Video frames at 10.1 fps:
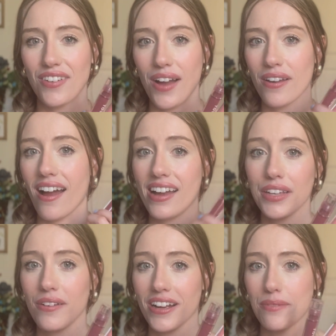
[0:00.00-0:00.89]
I would highly
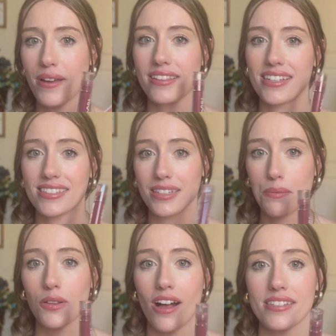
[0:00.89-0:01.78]
recommend these lip
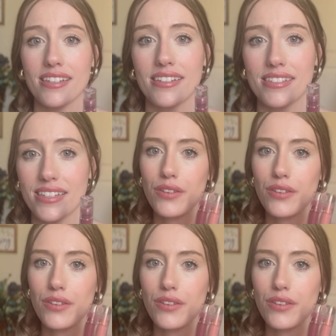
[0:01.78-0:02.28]
glosses.